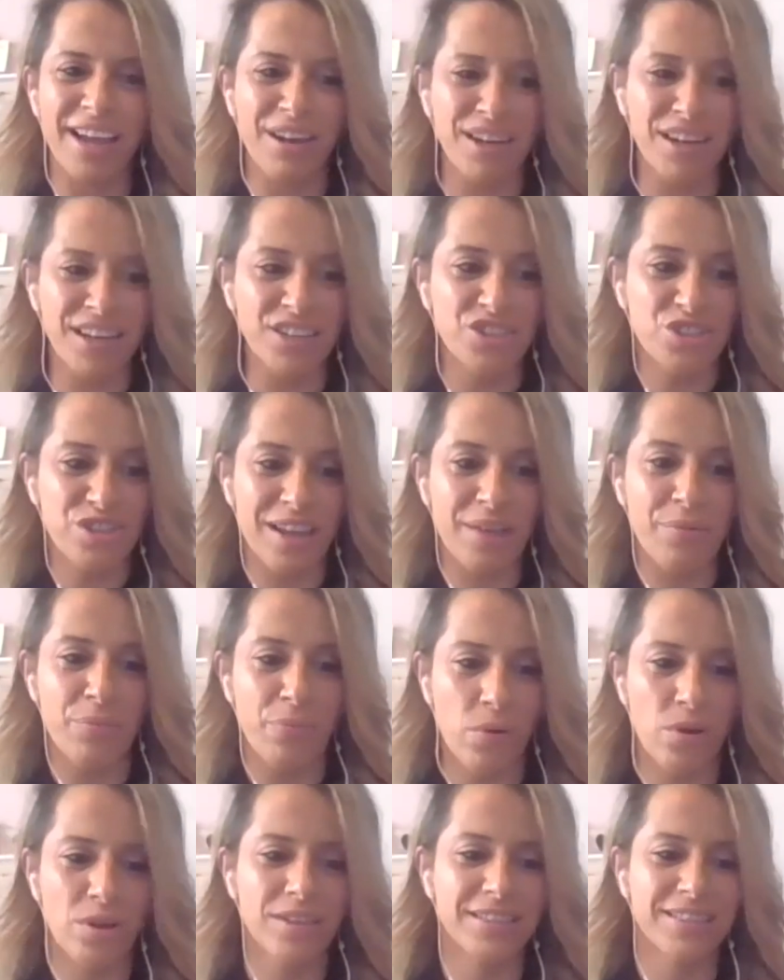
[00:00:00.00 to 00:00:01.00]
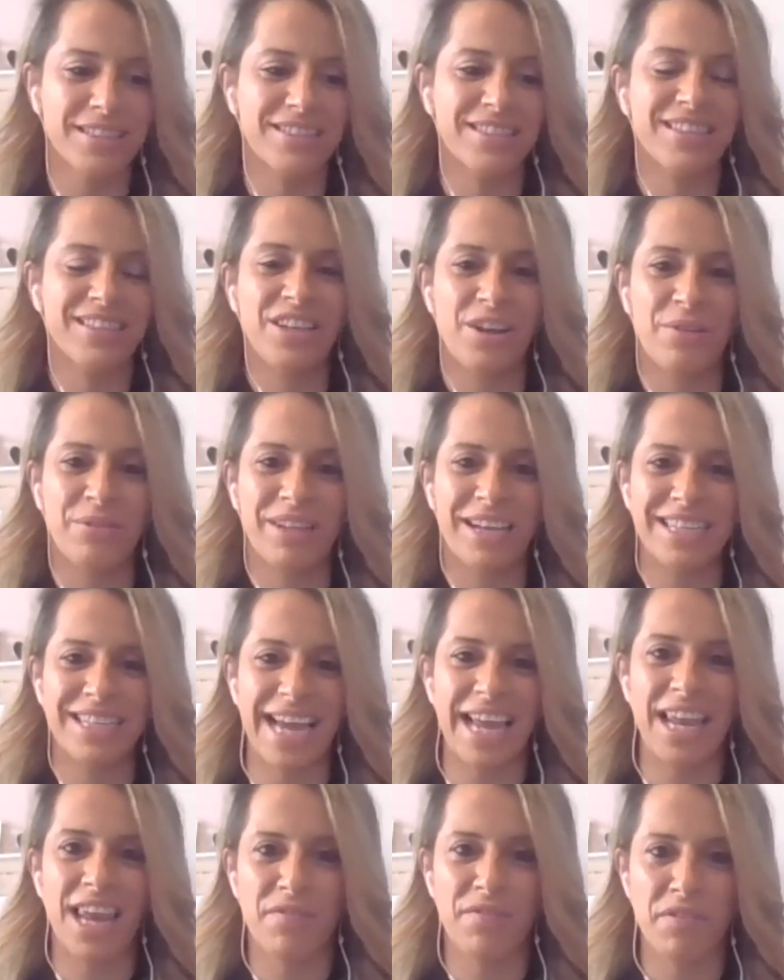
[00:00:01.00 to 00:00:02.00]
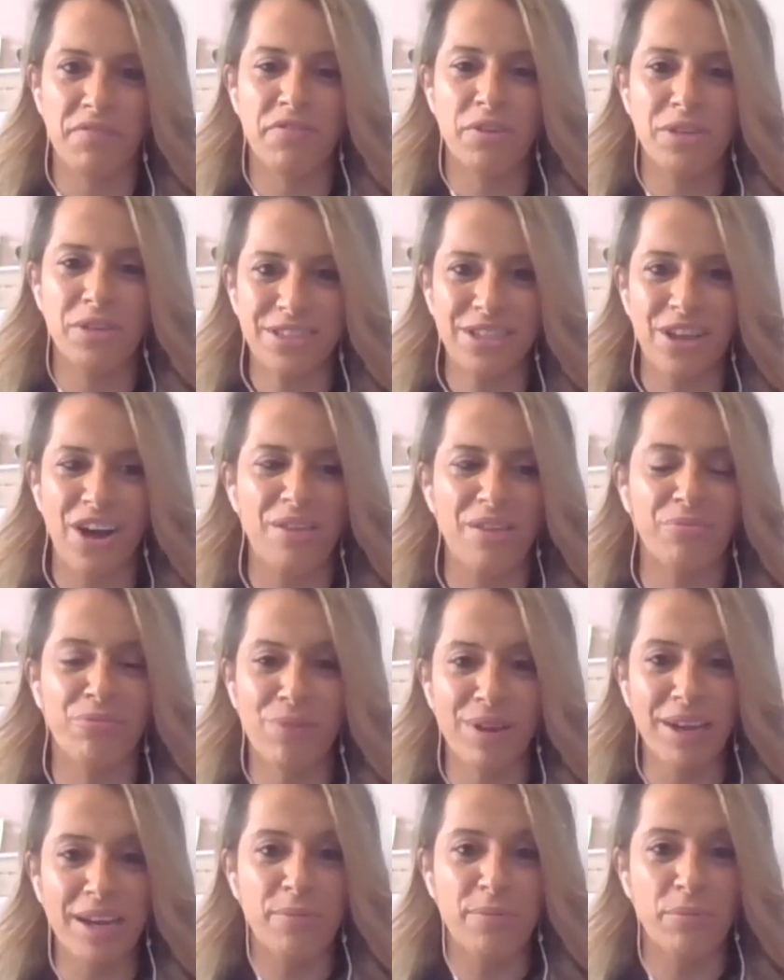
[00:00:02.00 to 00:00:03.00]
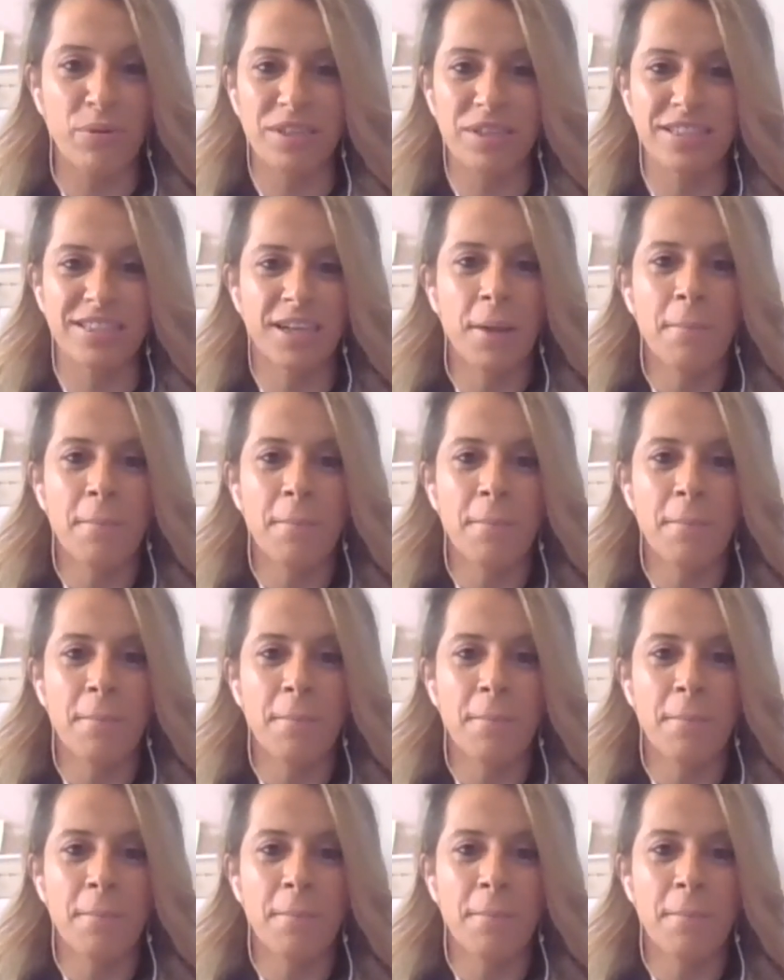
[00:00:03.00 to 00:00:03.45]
It literally was, when they say love at first sight, it really was.